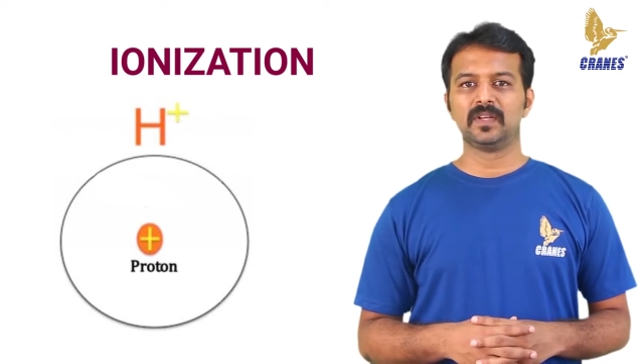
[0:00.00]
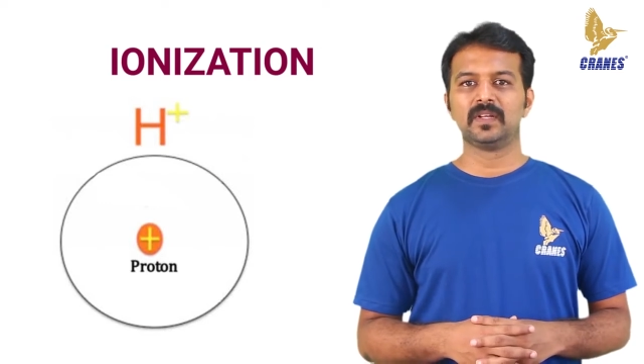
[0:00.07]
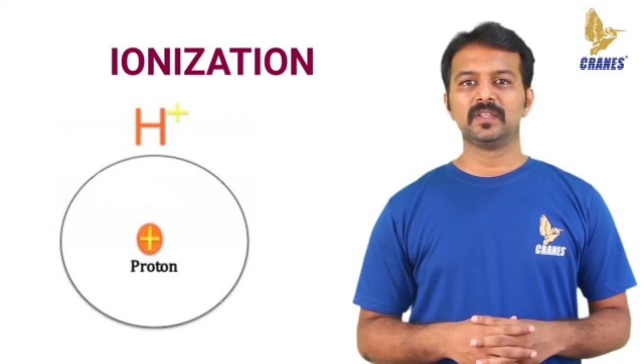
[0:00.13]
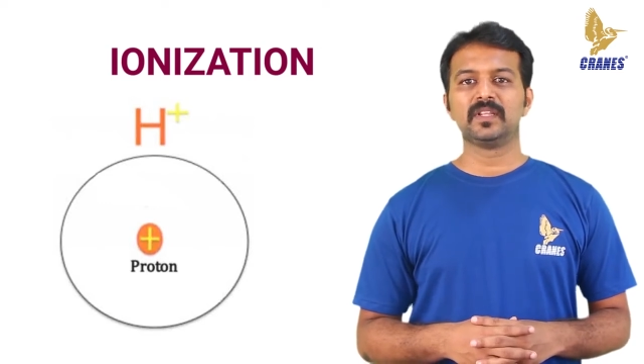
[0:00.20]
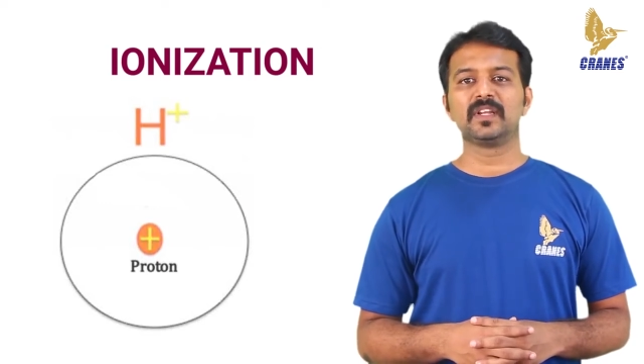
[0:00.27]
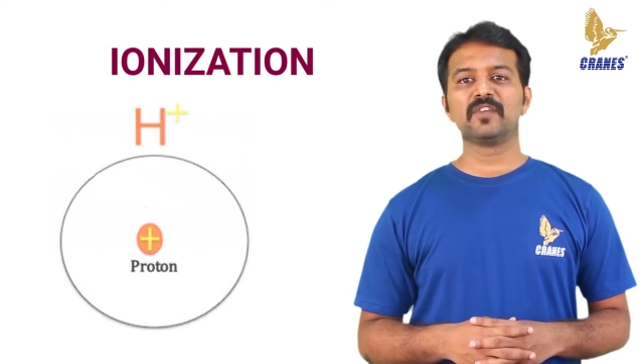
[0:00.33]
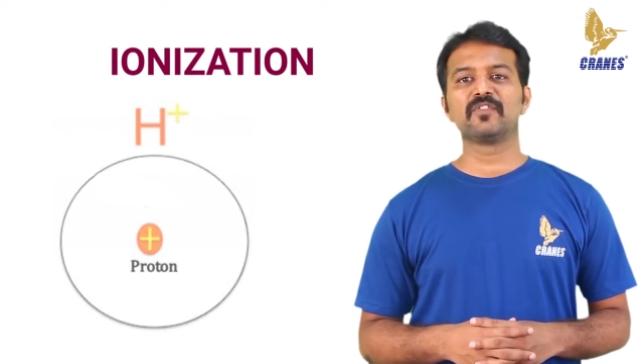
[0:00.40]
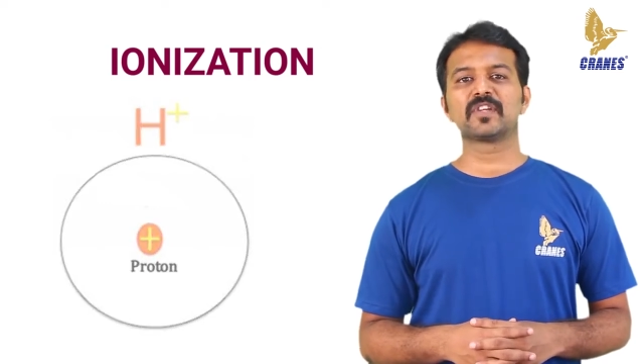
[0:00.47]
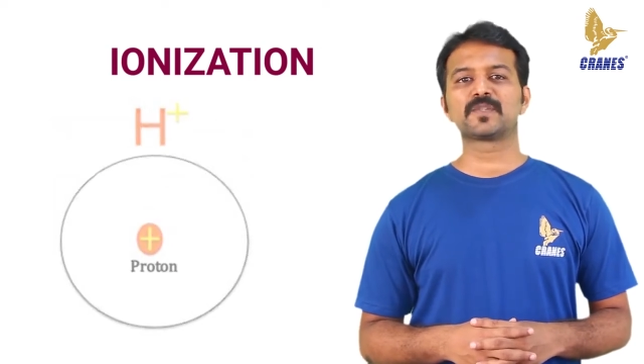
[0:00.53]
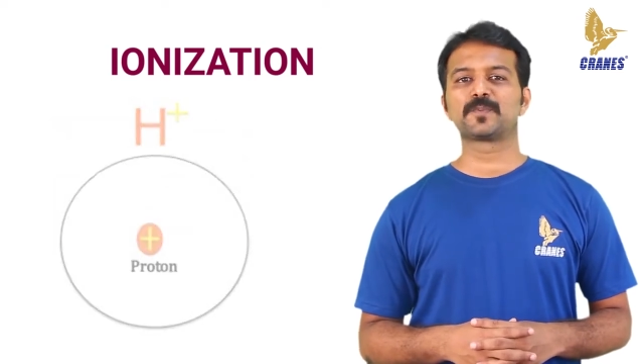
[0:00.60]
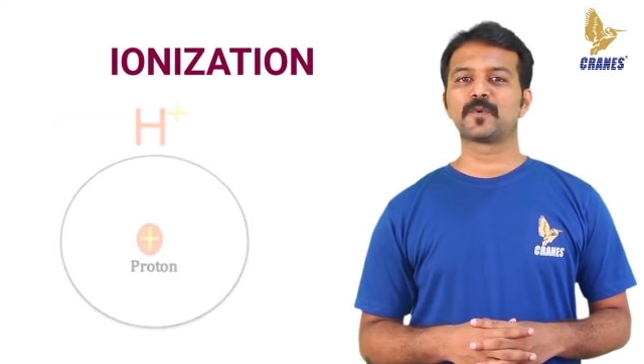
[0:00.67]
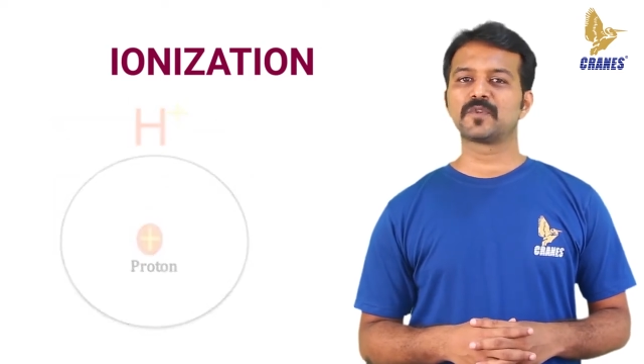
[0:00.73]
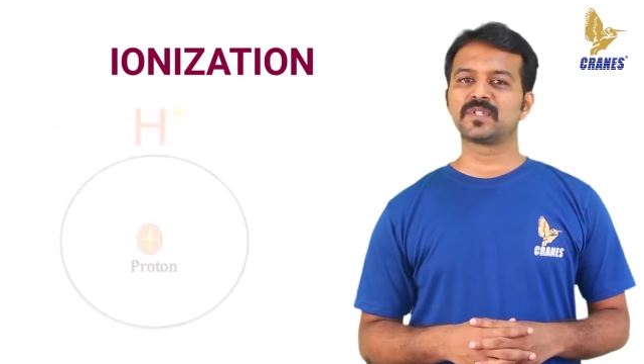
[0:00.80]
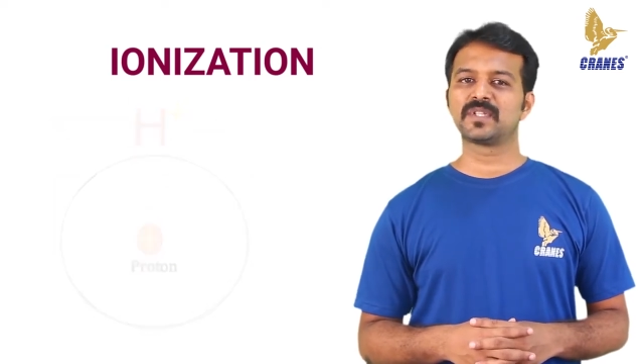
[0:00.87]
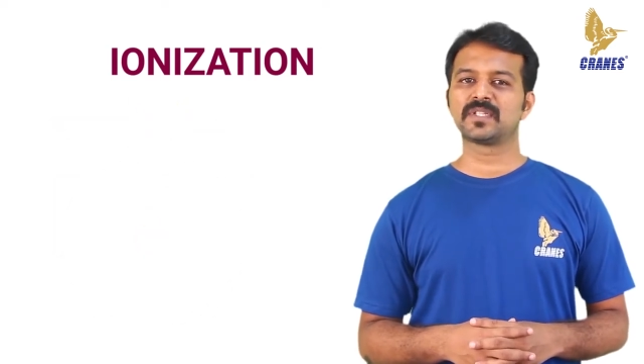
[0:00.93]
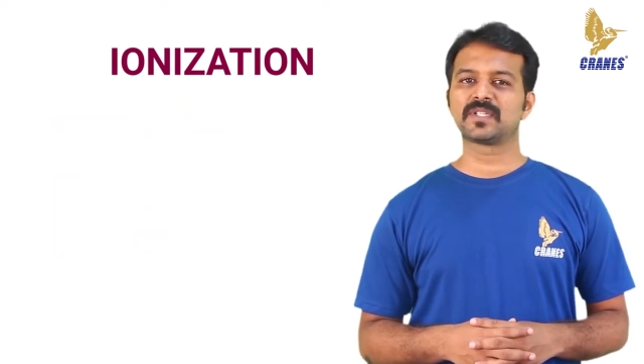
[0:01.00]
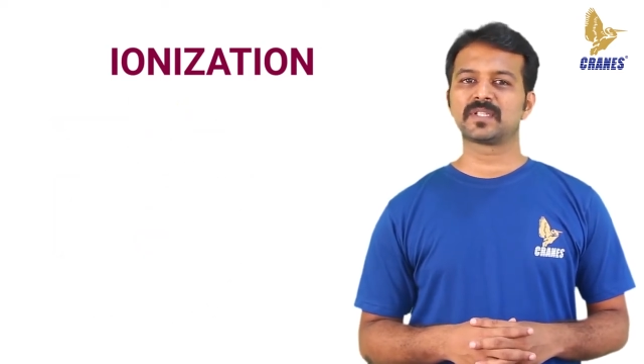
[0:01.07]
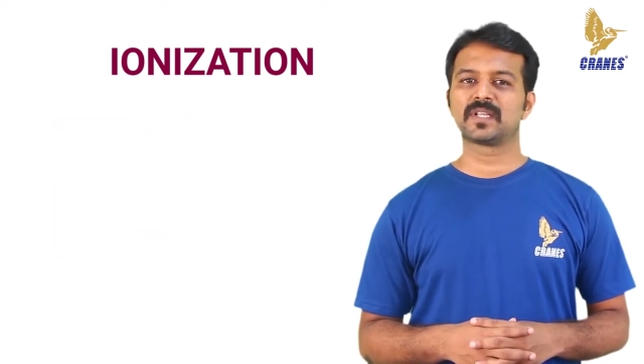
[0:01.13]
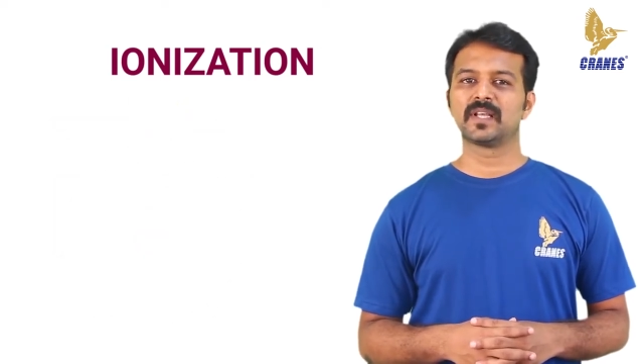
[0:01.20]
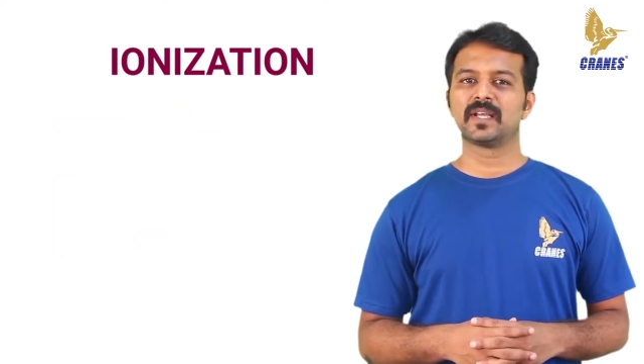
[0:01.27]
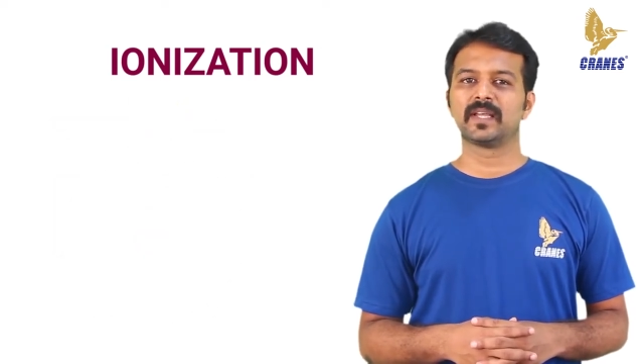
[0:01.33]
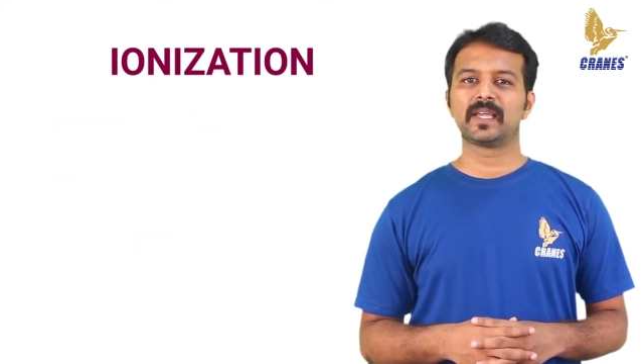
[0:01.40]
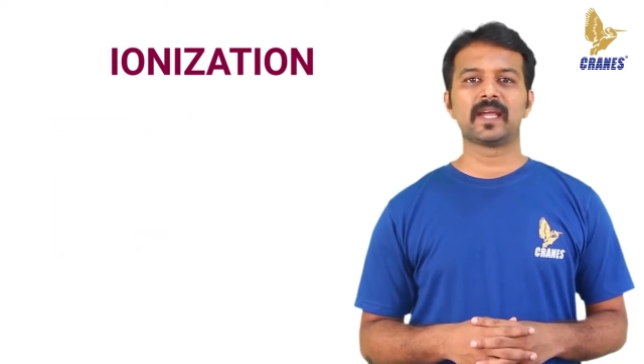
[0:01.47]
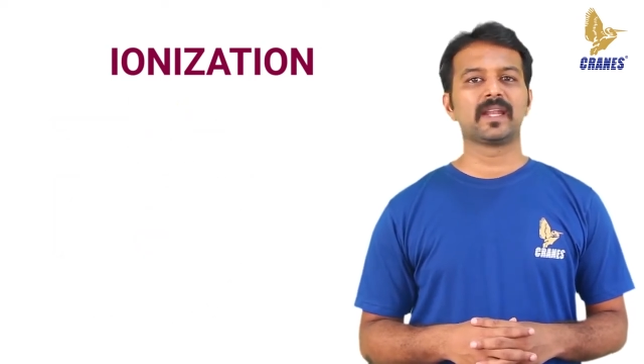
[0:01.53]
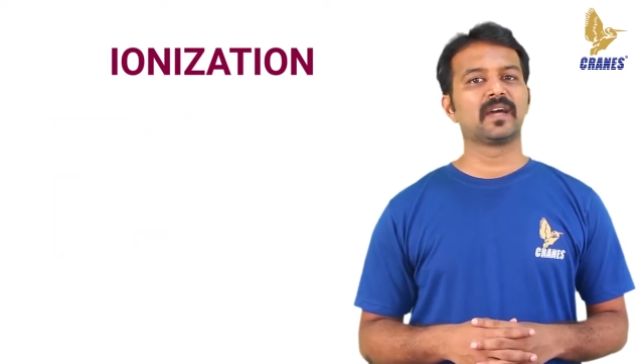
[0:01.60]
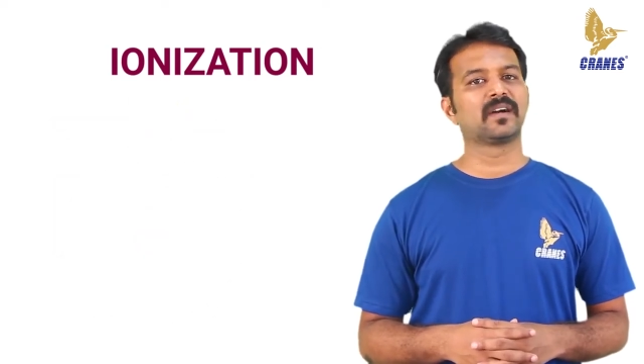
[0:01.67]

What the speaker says: The reverse process can